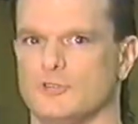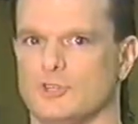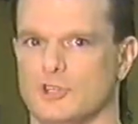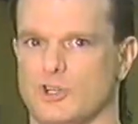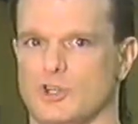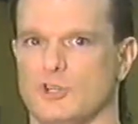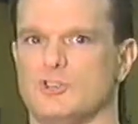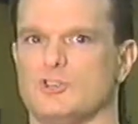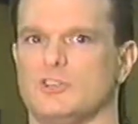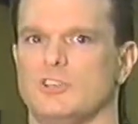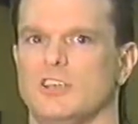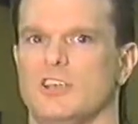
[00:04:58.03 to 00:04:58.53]

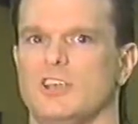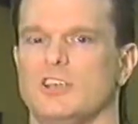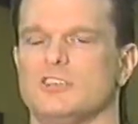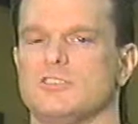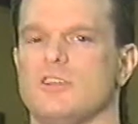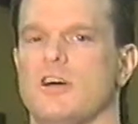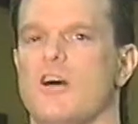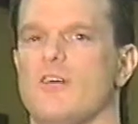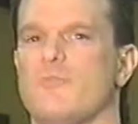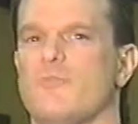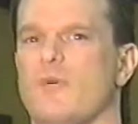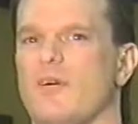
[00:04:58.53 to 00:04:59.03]
Church league
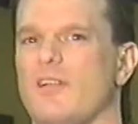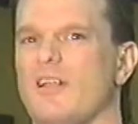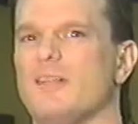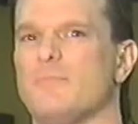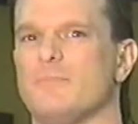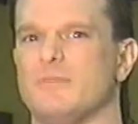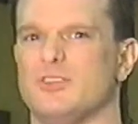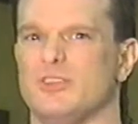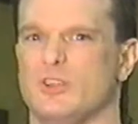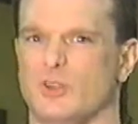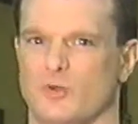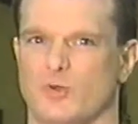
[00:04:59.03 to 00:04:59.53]
softball.
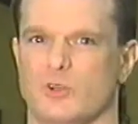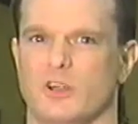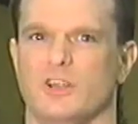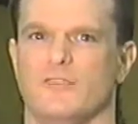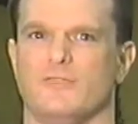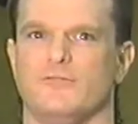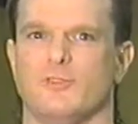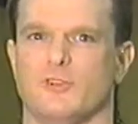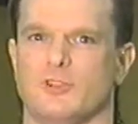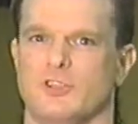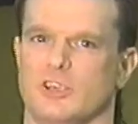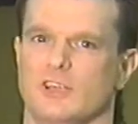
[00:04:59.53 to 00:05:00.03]
I'd been doing
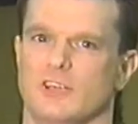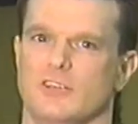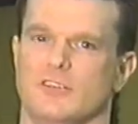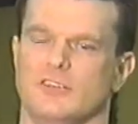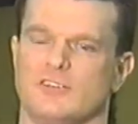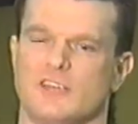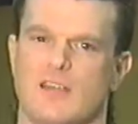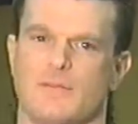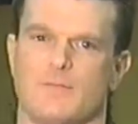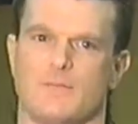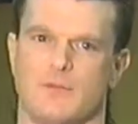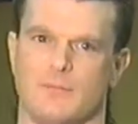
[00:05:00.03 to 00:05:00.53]
it for
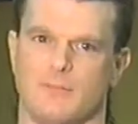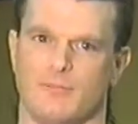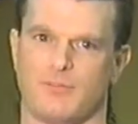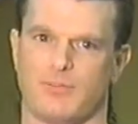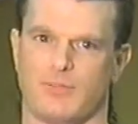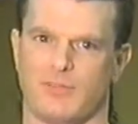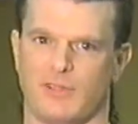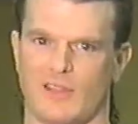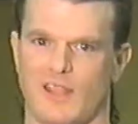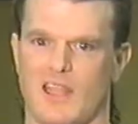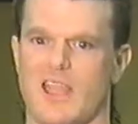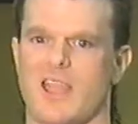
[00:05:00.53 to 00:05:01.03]
years. I'd been
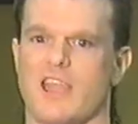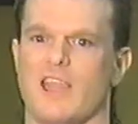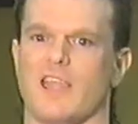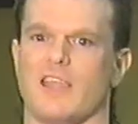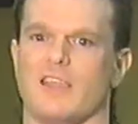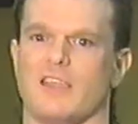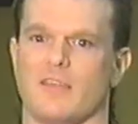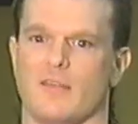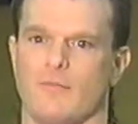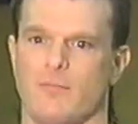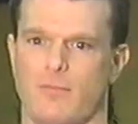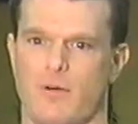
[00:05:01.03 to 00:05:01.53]

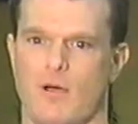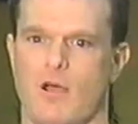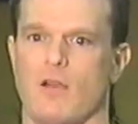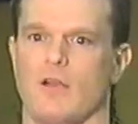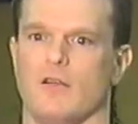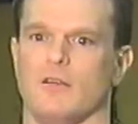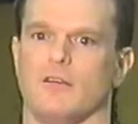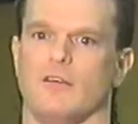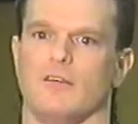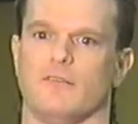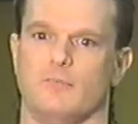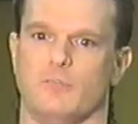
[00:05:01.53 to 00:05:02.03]
playing the
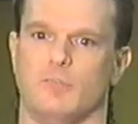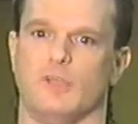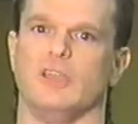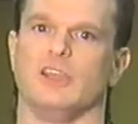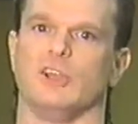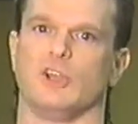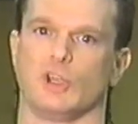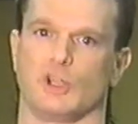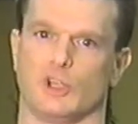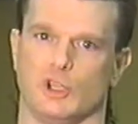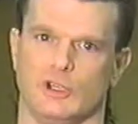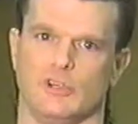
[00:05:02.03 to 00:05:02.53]
part of
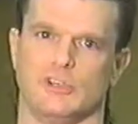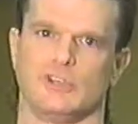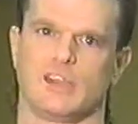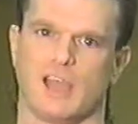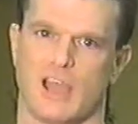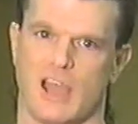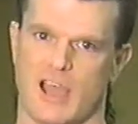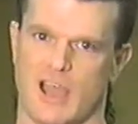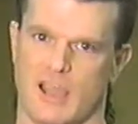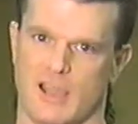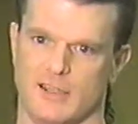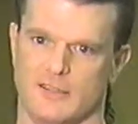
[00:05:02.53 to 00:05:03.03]
being a good
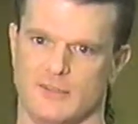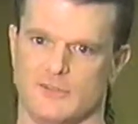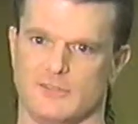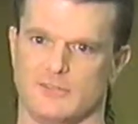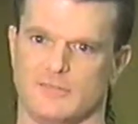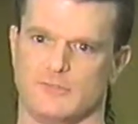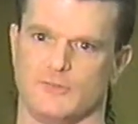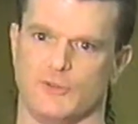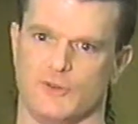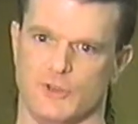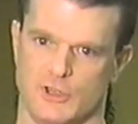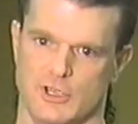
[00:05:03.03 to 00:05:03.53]
guy
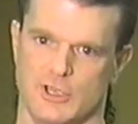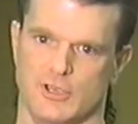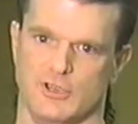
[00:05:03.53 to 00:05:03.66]
for